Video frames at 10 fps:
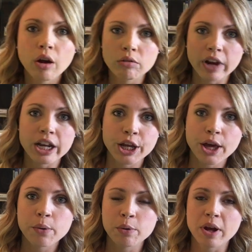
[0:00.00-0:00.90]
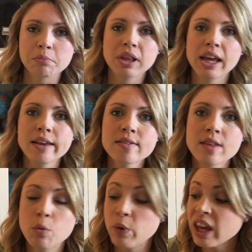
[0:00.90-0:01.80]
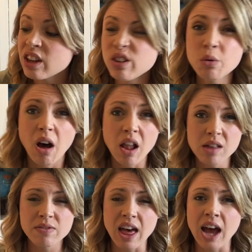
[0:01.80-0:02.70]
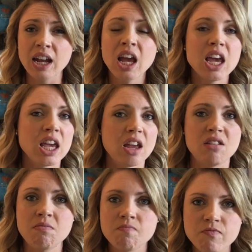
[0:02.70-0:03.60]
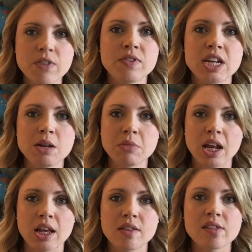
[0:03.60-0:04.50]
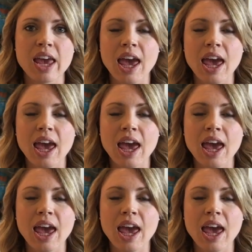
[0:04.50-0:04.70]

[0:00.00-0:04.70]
ready to go in one place. We can do all of that in 15 minutes.